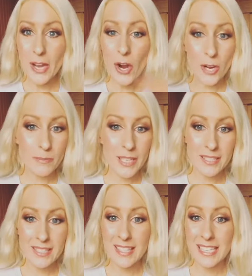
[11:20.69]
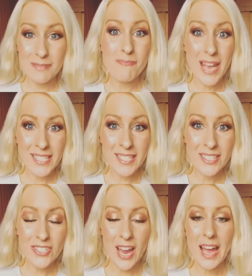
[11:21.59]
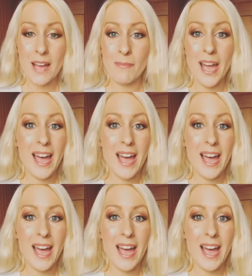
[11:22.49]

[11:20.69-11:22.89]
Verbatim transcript: I hope that this message um,